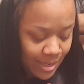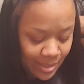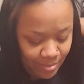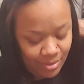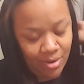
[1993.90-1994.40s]
I
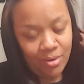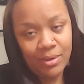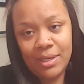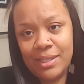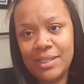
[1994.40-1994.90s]
don't know,
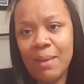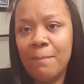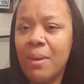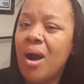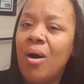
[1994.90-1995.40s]
it's just
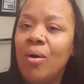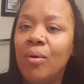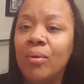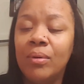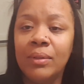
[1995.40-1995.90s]
that
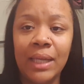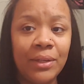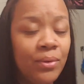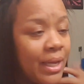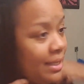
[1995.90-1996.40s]
ball.
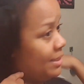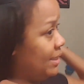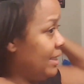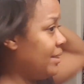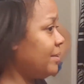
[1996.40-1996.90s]
Like you can't
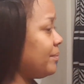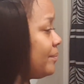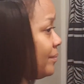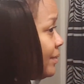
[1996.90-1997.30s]
see it,